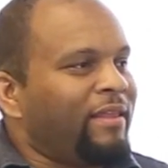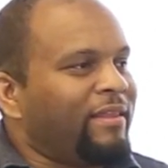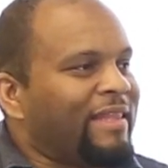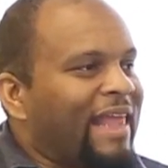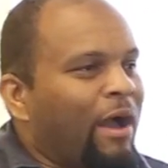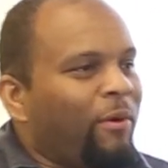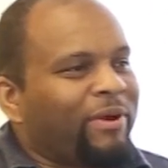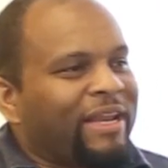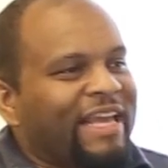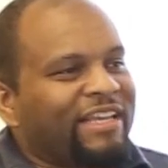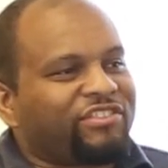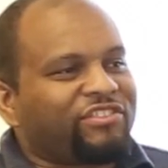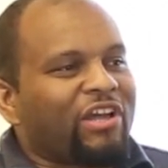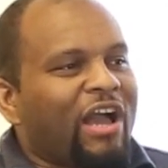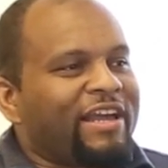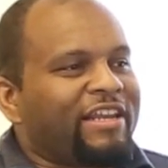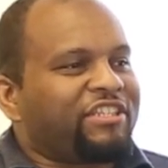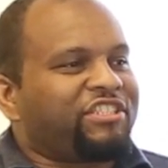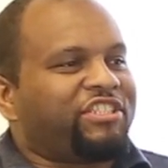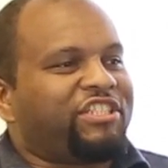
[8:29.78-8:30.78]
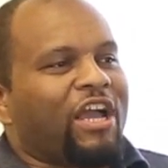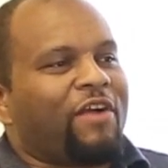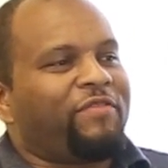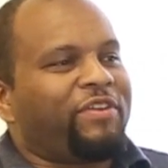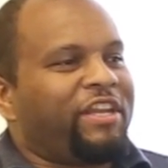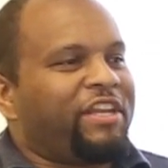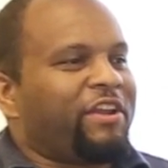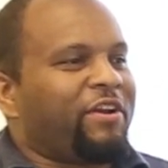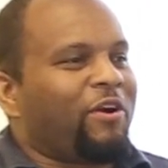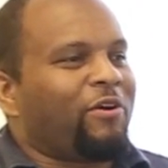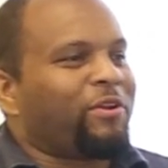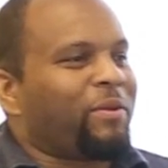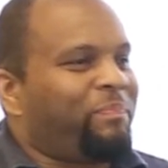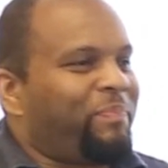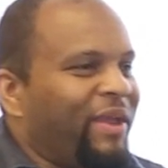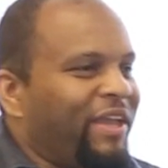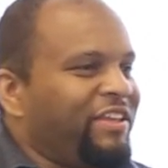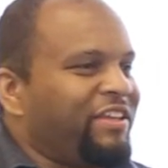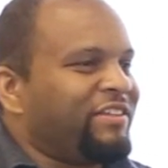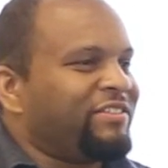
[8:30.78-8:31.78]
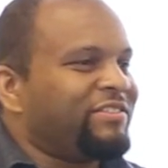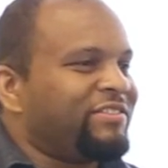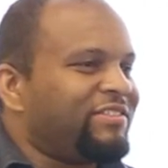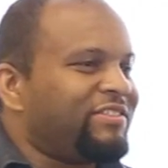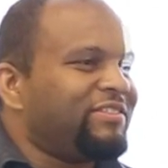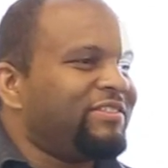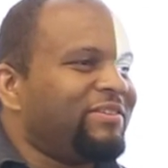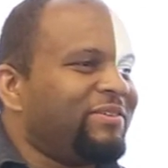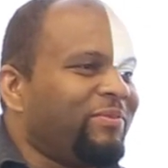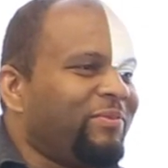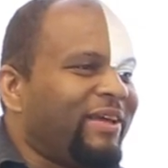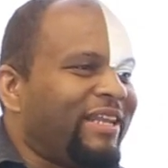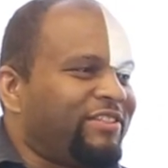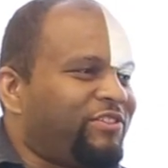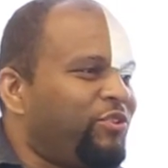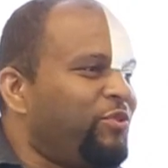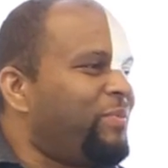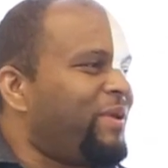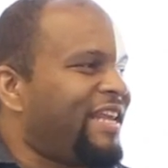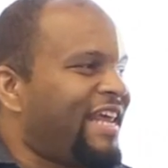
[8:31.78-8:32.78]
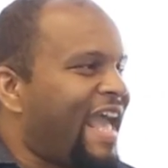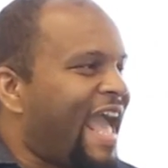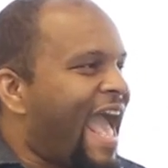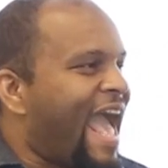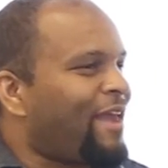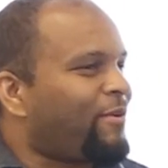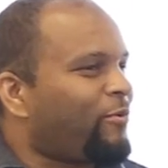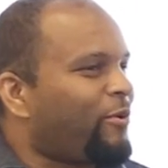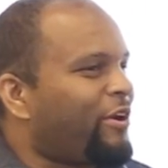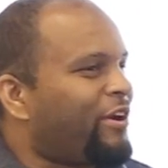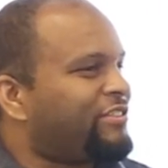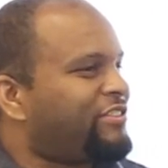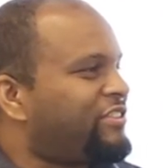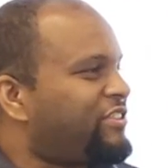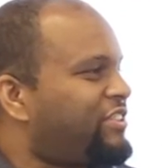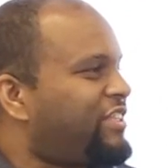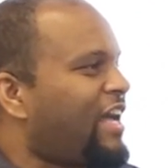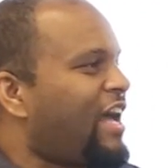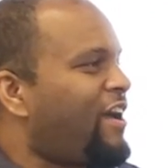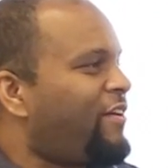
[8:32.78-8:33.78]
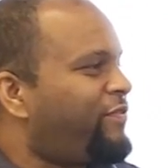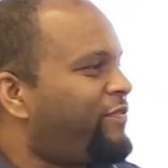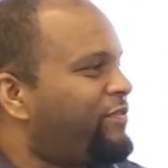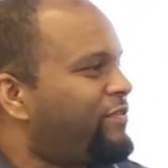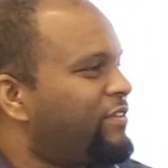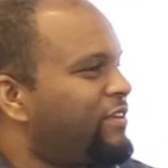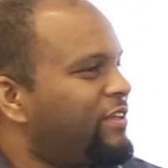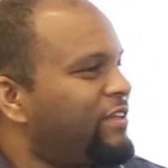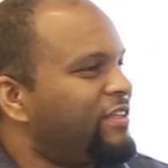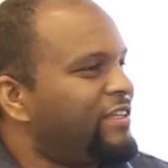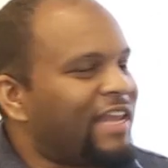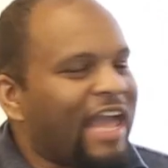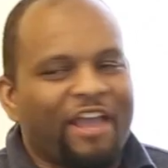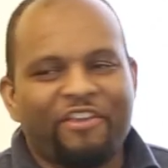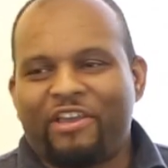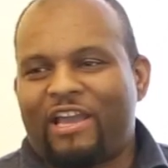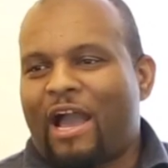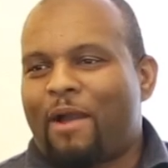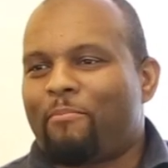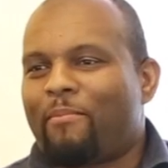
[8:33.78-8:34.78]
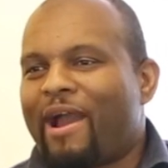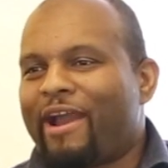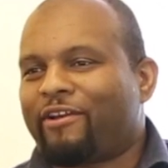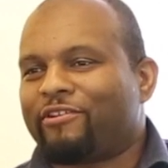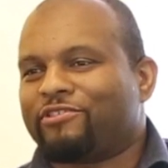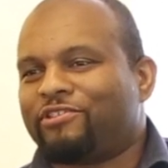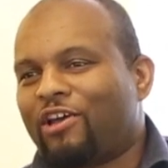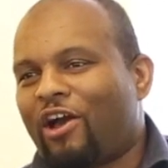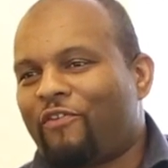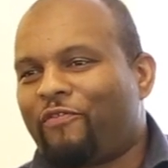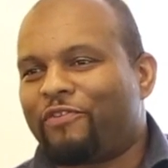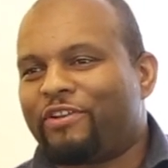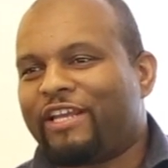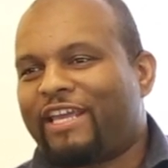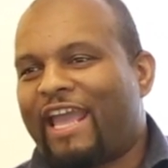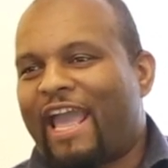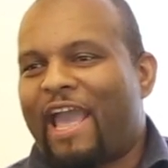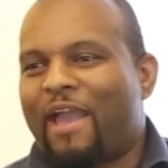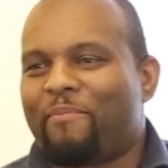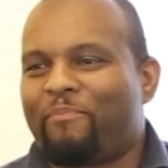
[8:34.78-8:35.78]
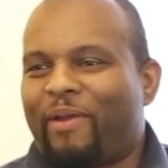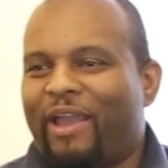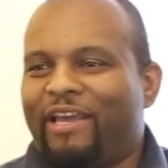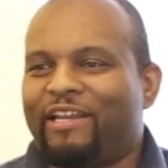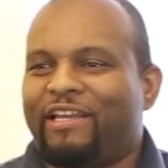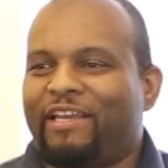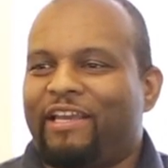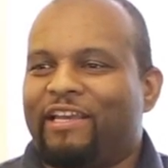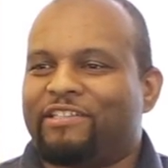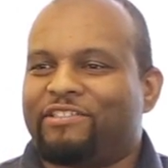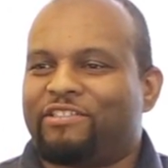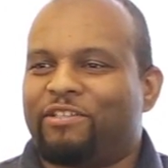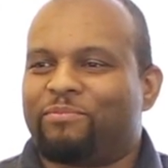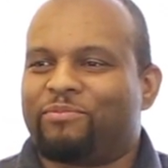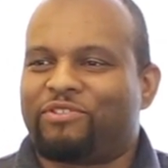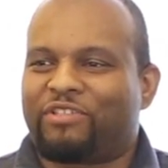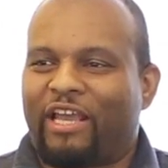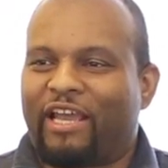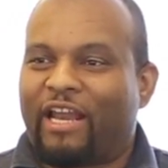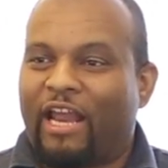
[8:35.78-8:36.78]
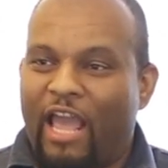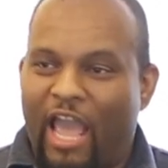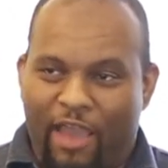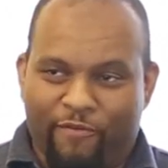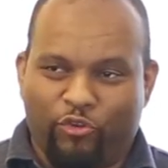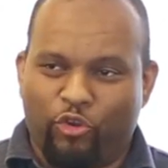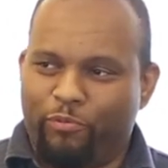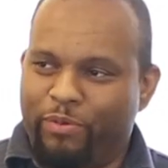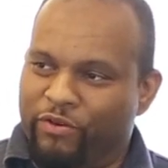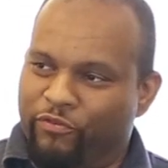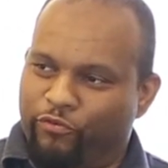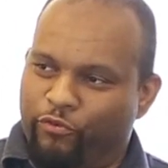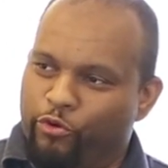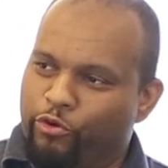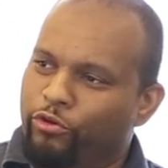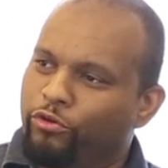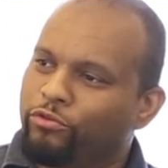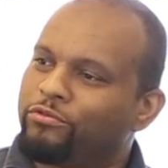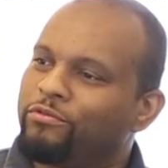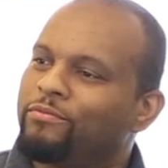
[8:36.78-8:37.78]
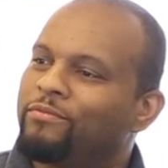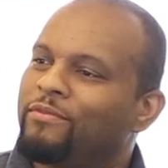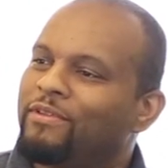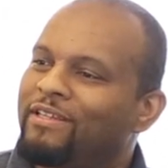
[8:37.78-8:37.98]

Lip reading: Now, when they started shoving in their own opinions with too many AdWords and stuff, now you got Microsoft on the campaign against them saying, have you been frugal?